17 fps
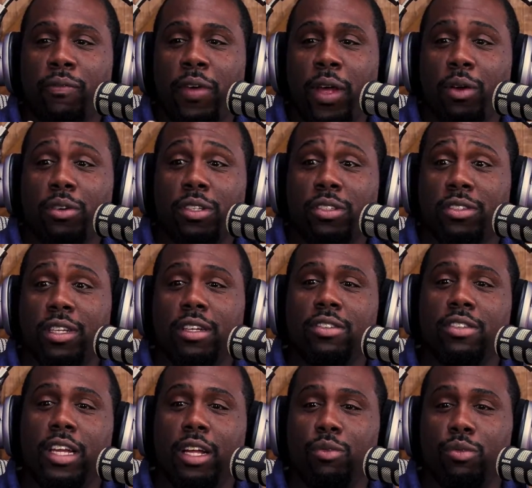very
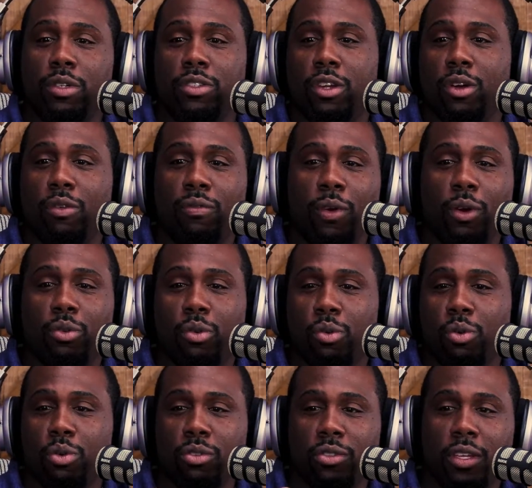distinct sounds with his own vocal
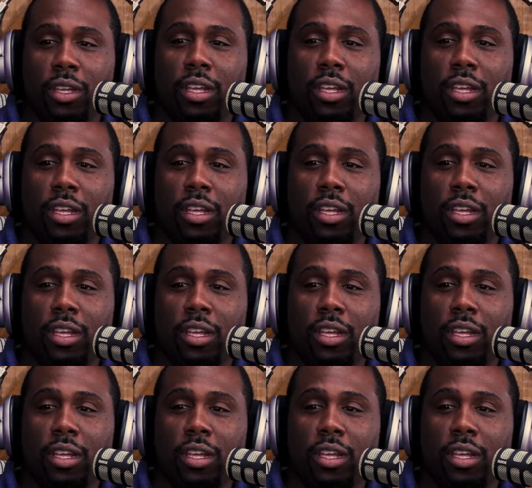cords,